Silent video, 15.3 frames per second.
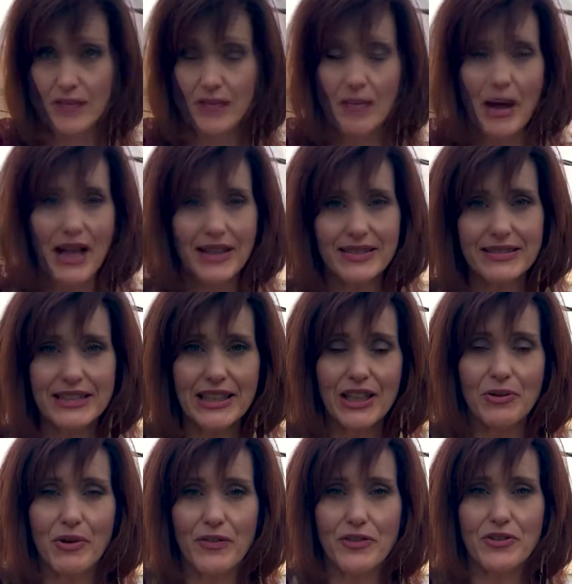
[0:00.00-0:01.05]

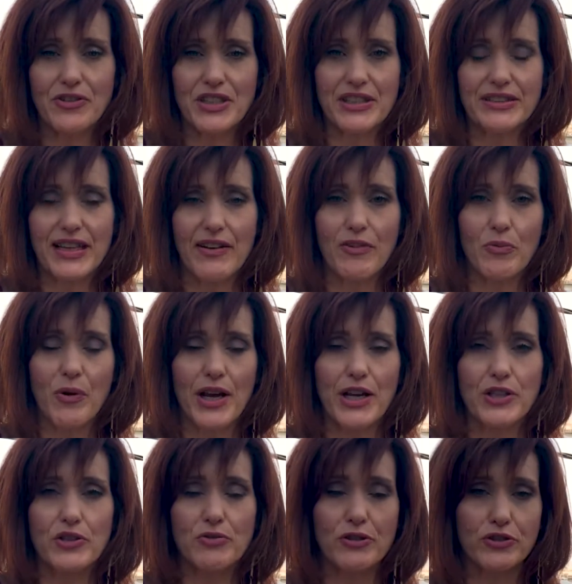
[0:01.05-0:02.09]
Palestinian refugees have a
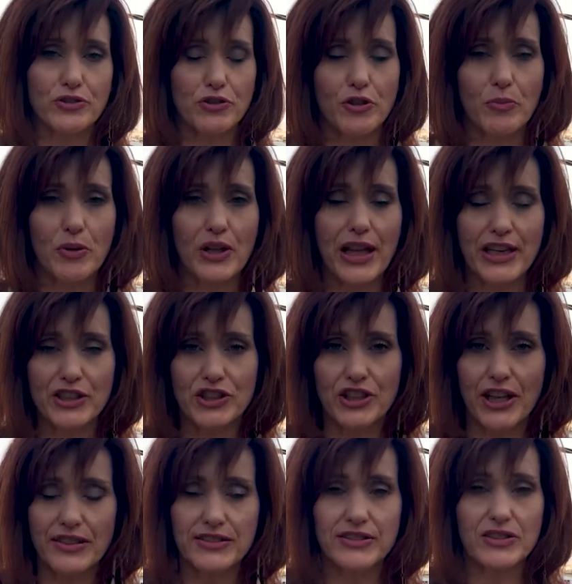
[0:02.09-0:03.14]
right to a durable and
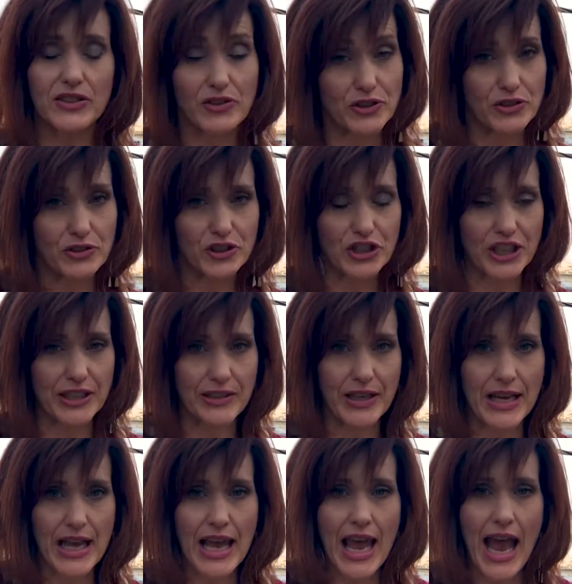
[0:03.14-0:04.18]
just solution,
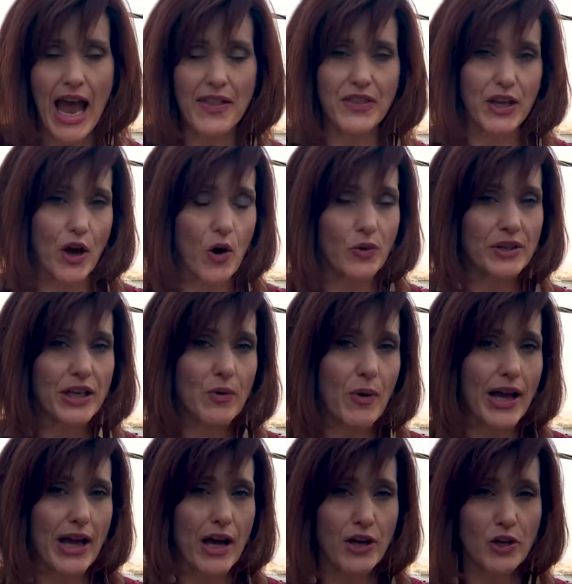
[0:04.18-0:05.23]
and the only
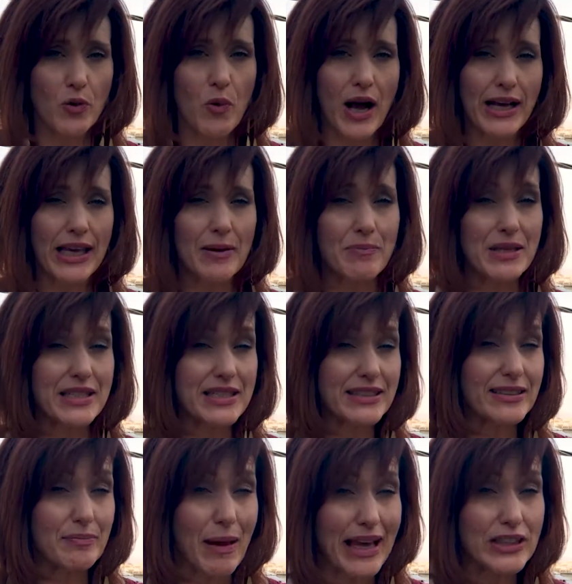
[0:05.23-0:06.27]
way UNRWA can be
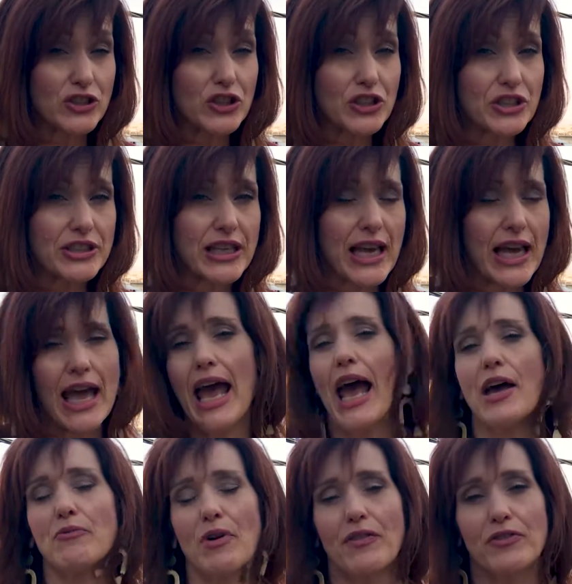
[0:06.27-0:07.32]
dismantled
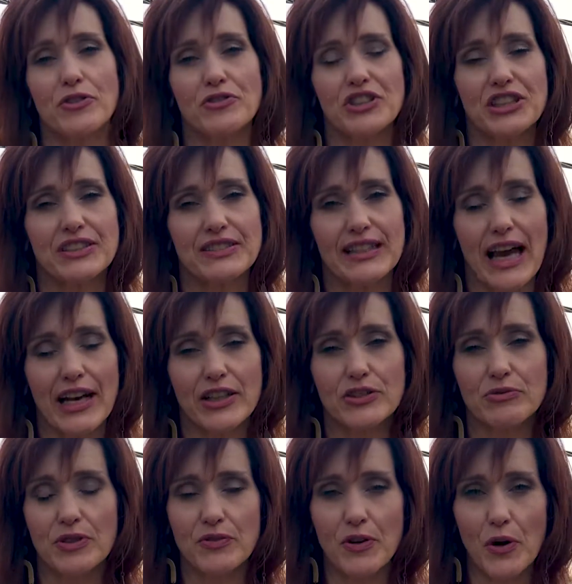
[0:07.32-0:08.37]
and refugee
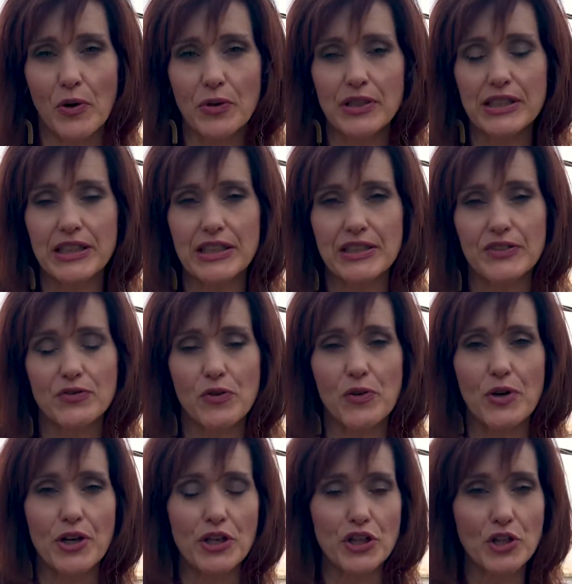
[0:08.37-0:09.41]
status revoked is
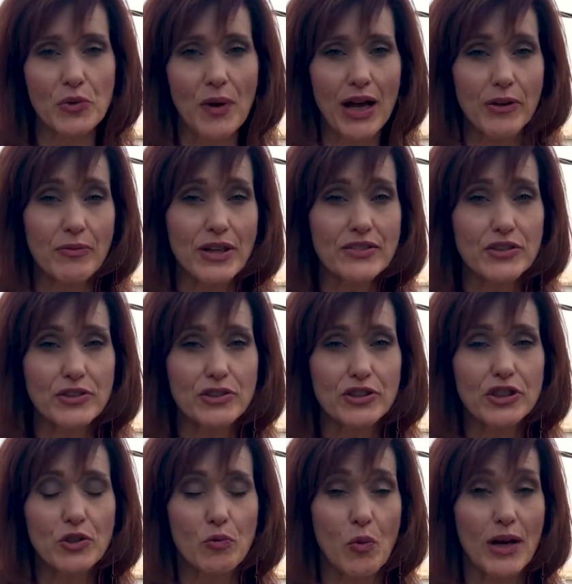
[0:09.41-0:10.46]
for UN
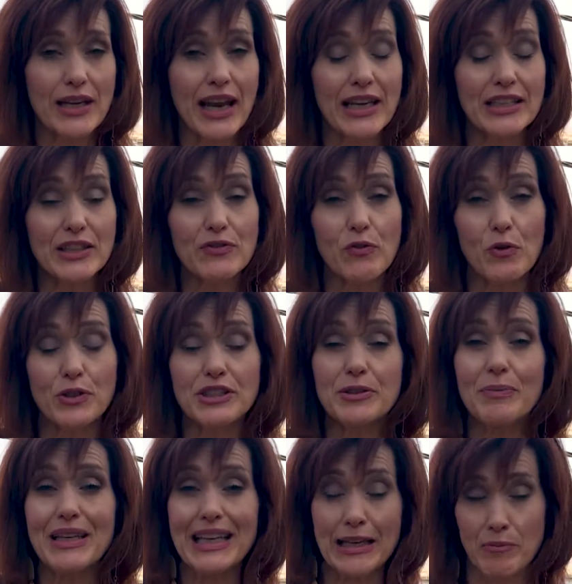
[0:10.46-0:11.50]
Resolution 194 to
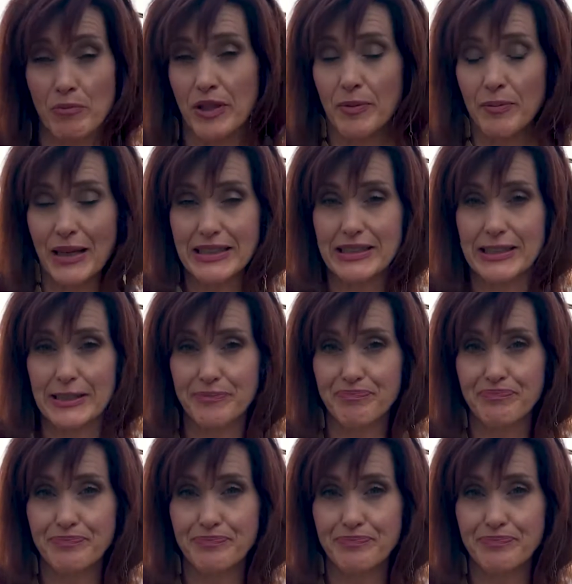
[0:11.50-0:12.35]
be implemented."